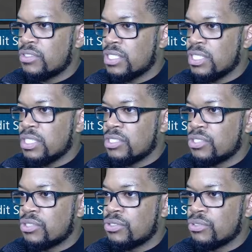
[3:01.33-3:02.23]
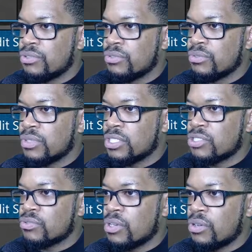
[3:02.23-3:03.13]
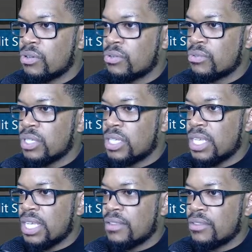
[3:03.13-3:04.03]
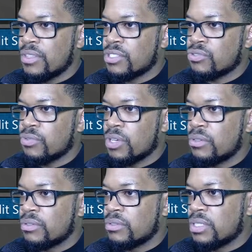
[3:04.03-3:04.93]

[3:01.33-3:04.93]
see these two, this row and this row.